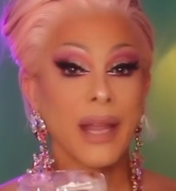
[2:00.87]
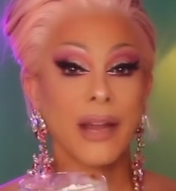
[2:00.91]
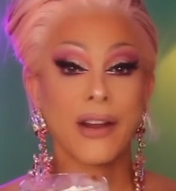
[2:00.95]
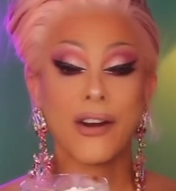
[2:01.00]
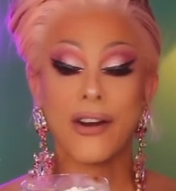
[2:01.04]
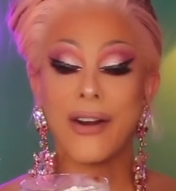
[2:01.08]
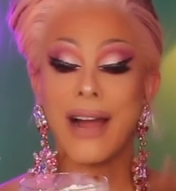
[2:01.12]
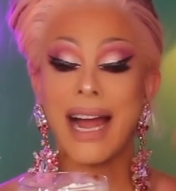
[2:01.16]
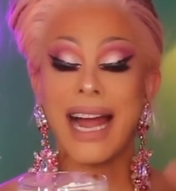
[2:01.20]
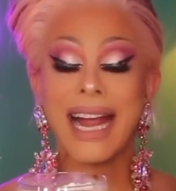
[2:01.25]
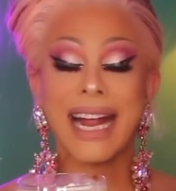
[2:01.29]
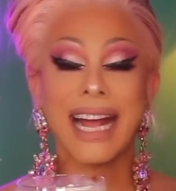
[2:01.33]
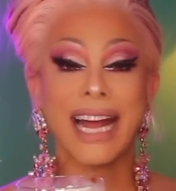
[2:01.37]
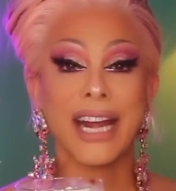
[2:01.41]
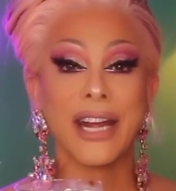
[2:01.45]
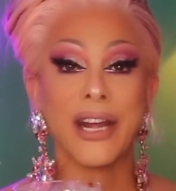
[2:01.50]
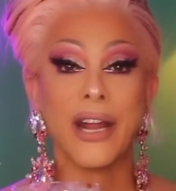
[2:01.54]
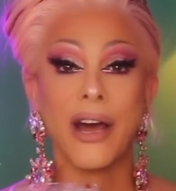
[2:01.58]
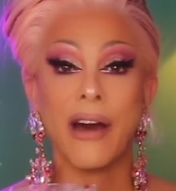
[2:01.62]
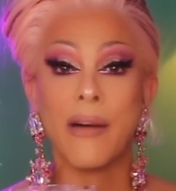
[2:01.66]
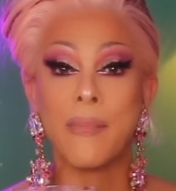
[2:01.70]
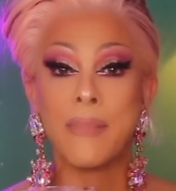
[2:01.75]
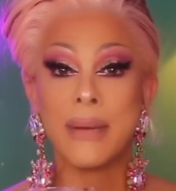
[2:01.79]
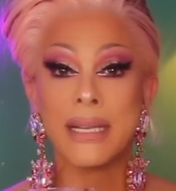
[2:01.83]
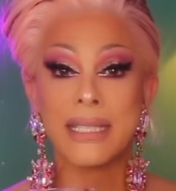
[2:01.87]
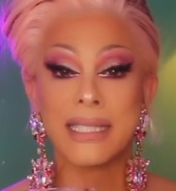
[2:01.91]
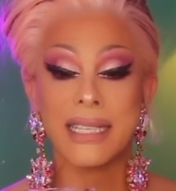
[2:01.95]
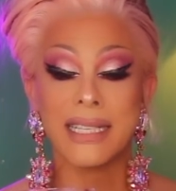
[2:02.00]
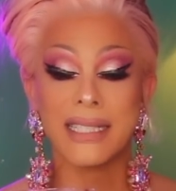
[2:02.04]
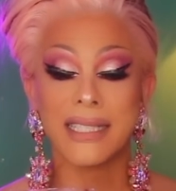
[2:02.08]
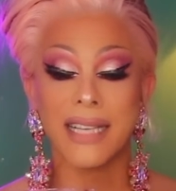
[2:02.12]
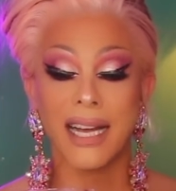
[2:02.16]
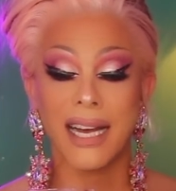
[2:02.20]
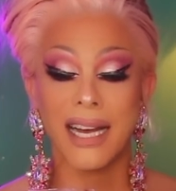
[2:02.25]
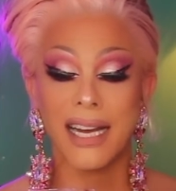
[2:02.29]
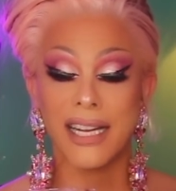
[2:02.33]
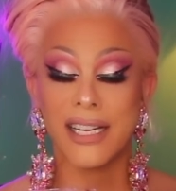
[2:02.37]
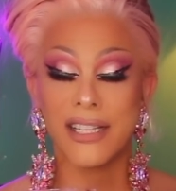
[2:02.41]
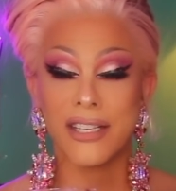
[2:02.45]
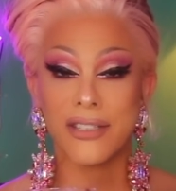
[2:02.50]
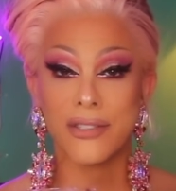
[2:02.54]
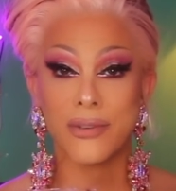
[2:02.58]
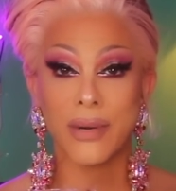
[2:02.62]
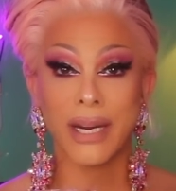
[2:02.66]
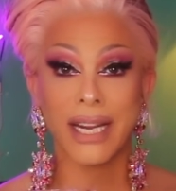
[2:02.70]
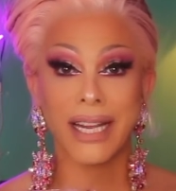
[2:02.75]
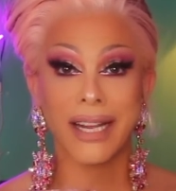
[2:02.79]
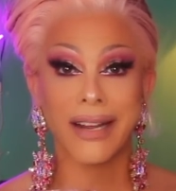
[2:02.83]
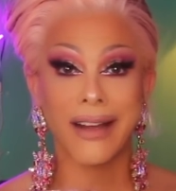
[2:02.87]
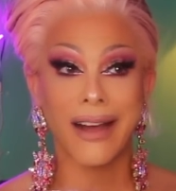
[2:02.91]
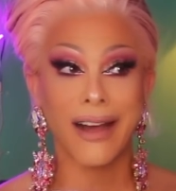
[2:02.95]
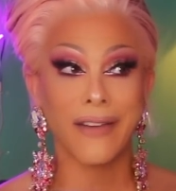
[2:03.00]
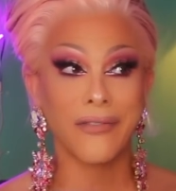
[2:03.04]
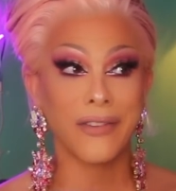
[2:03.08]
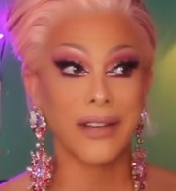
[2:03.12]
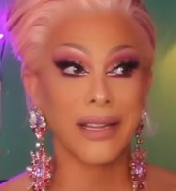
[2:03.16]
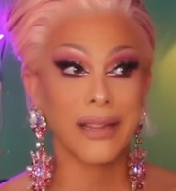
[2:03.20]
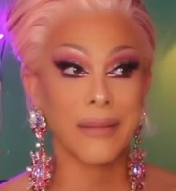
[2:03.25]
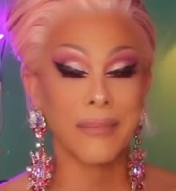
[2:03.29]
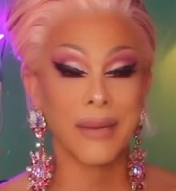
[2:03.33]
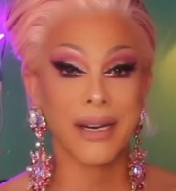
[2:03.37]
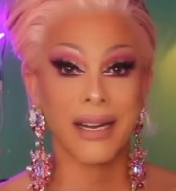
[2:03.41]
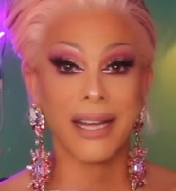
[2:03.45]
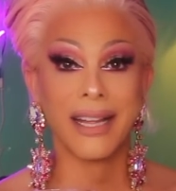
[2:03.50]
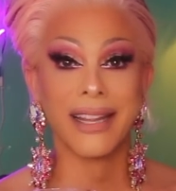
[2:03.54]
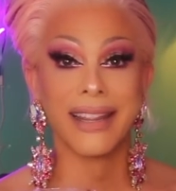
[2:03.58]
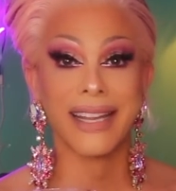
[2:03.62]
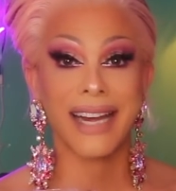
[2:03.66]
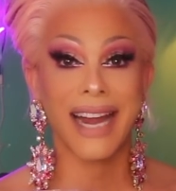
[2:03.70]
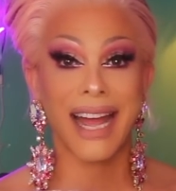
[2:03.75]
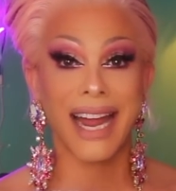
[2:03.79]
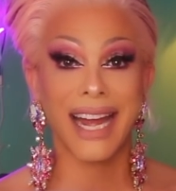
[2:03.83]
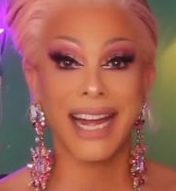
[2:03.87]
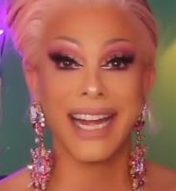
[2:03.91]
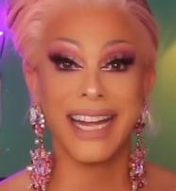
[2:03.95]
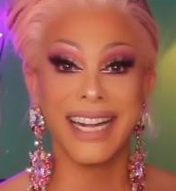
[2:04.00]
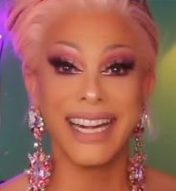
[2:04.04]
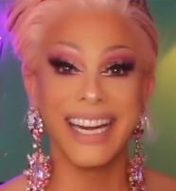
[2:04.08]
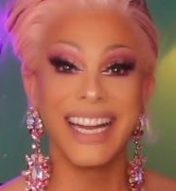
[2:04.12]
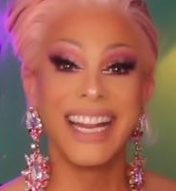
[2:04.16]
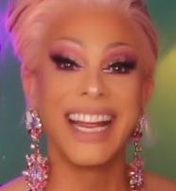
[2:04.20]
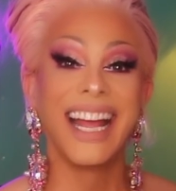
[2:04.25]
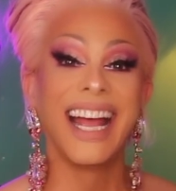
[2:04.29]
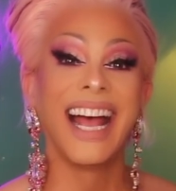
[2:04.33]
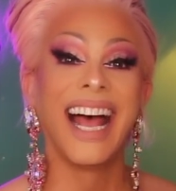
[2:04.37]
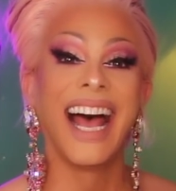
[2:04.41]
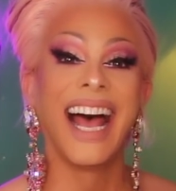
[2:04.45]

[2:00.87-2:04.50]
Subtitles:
Girl, I ain't got no business drinking coffee in the middle of the night.